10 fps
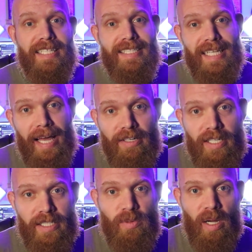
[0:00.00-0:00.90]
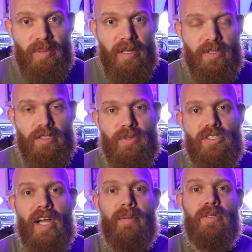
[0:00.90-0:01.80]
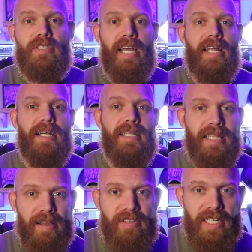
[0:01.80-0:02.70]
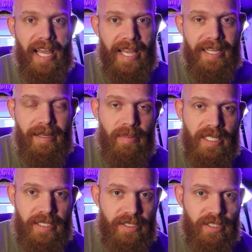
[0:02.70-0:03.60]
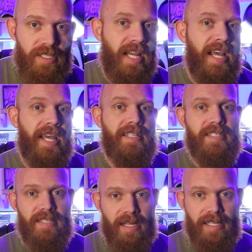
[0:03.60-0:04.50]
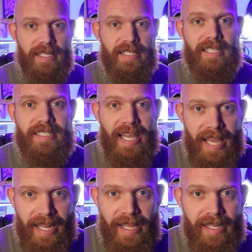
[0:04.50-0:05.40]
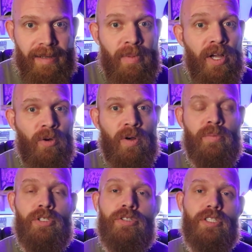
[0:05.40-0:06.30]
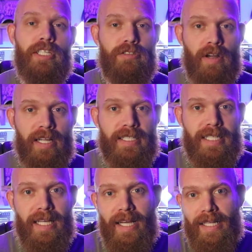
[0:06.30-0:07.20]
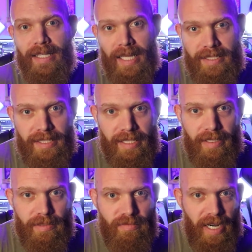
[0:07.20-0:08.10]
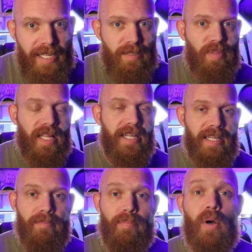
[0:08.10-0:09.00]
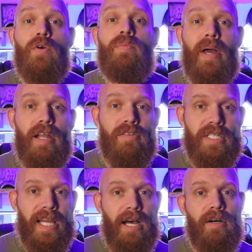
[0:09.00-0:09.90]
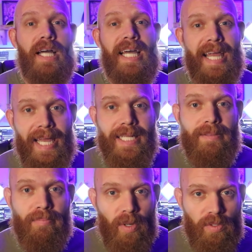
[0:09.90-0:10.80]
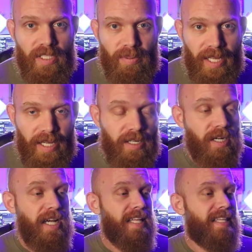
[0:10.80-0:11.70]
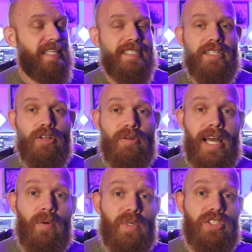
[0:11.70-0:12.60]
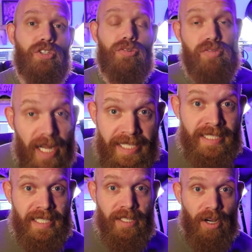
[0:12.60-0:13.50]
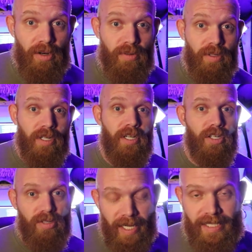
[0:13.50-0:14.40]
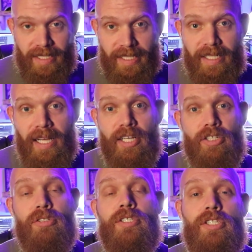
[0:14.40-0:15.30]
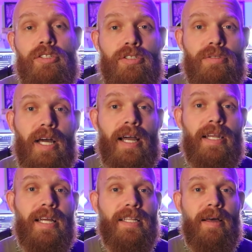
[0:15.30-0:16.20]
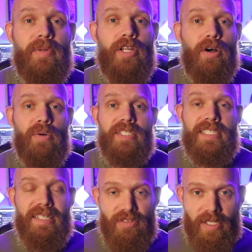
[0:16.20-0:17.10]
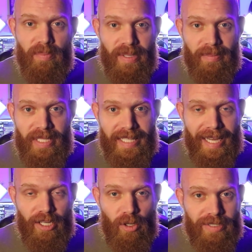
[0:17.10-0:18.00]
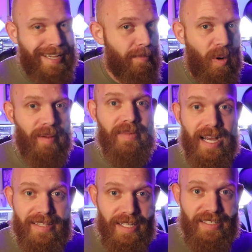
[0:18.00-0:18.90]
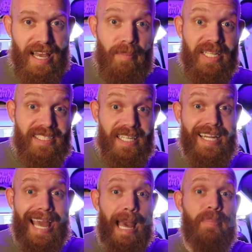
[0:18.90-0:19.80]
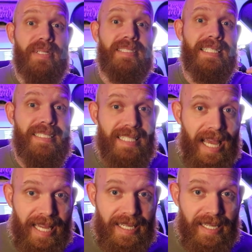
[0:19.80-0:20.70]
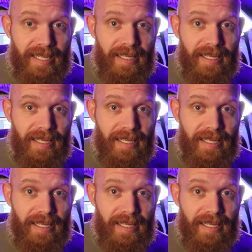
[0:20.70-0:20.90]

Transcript: Saturdays where I play with subscribers at 11 a.m. Eastern, and Sundays at 10 a.m. where I'm usually grinding legendary ranked play in both Battle Royale and multiplayer. This loadout was crazy though. Crazy. Use the QQ9, let me know, see if you can beat me to that gold camo. I'm not there yet, but it's gonna happen today.